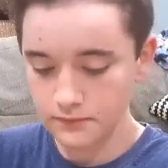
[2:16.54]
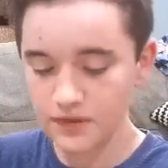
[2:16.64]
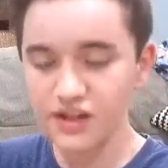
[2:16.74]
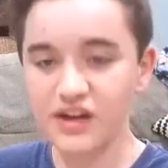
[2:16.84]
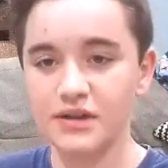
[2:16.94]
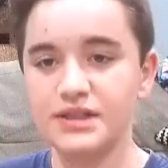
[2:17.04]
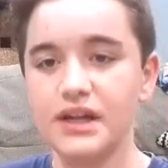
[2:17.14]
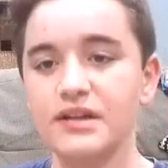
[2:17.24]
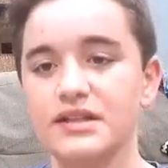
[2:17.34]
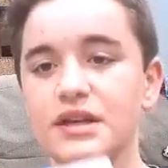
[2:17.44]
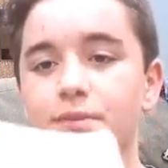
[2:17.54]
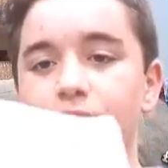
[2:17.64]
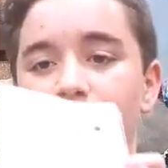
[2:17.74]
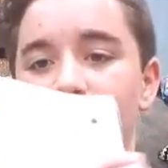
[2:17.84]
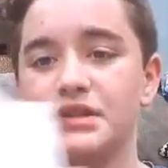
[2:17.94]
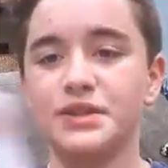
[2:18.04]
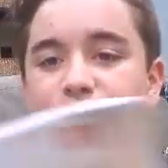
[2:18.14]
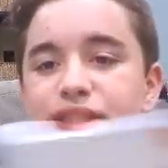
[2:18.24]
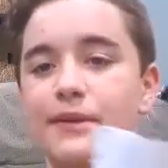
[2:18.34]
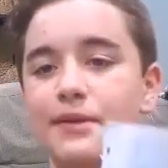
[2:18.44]
You know, it's not as complicated.
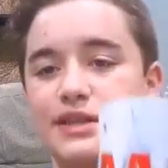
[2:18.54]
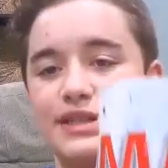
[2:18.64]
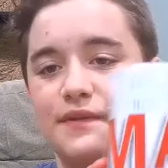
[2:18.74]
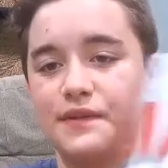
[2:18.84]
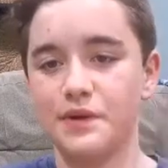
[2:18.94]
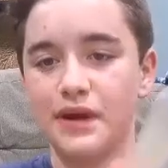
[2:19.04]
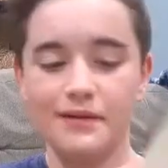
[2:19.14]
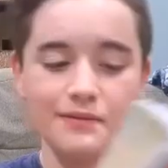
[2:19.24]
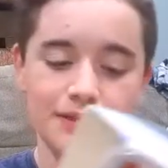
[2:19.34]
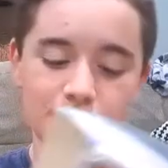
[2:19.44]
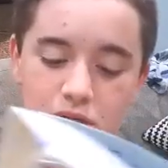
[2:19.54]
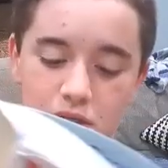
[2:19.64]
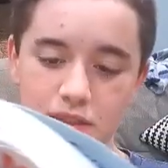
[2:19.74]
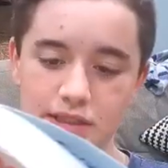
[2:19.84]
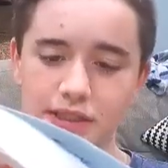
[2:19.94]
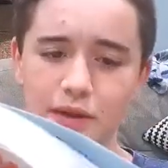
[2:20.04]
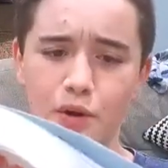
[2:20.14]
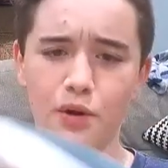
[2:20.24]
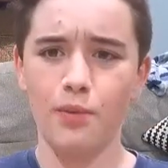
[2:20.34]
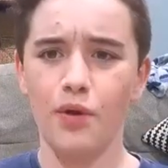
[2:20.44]
I'm in 7th grade, so it's not
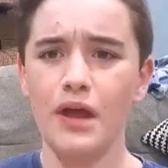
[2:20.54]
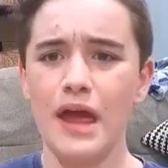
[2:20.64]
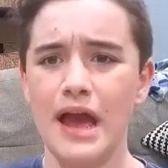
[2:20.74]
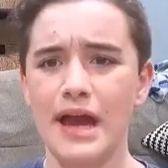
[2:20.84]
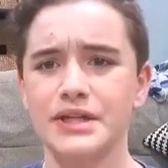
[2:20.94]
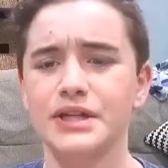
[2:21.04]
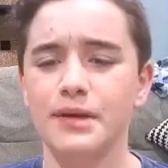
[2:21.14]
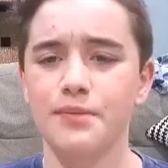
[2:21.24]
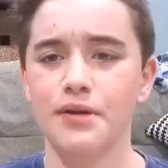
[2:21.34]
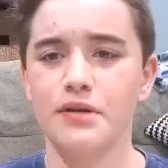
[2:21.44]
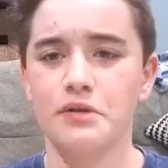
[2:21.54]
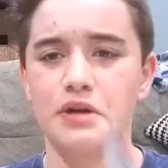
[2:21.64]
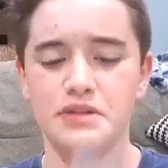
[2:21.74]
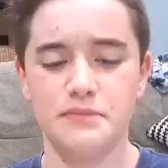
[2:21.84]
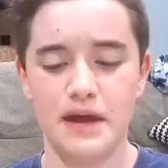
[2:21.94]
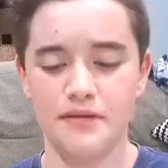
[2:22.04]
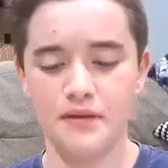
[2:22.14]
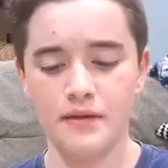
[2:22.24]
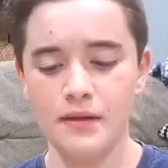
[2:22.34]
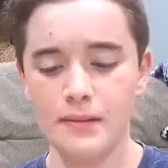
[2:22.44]
horrible. I actually get pretty good grades in math.
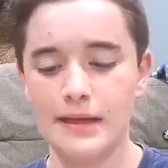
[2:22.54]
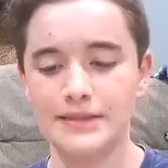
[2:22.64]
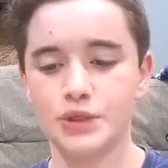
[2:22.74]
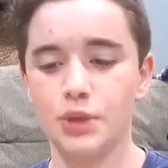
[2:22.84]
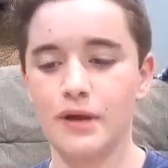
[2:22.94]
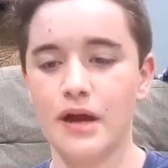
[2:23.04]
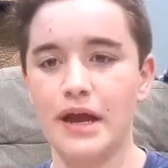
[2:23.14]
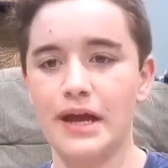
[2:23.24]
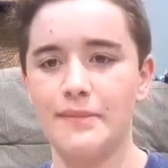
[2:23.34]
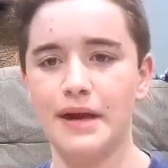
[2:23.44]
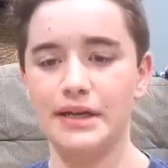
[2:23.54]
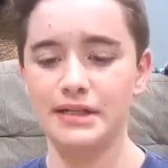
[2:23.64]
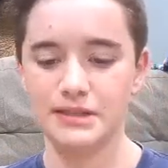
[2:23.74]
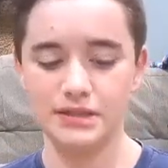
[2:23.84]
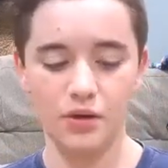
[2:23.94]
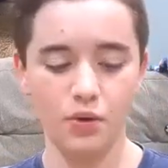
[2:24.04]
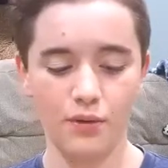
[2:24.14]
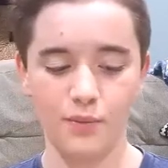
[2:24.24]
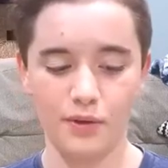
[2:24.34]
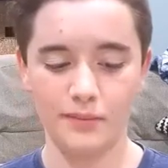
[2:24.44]
Last term I got A-. It's not
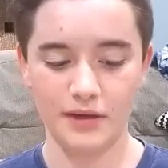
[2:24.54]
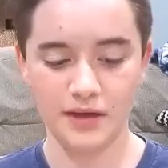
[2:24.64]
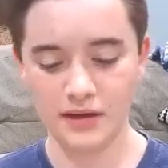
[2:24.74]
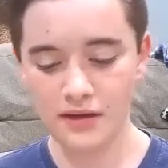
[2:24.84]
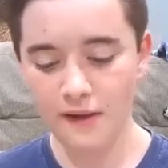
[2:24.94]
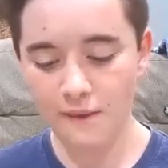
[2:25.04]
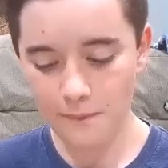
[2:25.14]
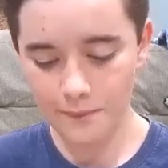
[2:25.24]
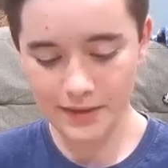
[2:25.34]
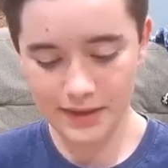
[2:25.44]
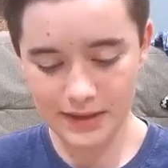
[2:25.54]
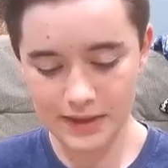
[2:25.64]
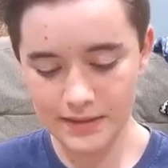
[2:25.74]
horrible, I mean. But,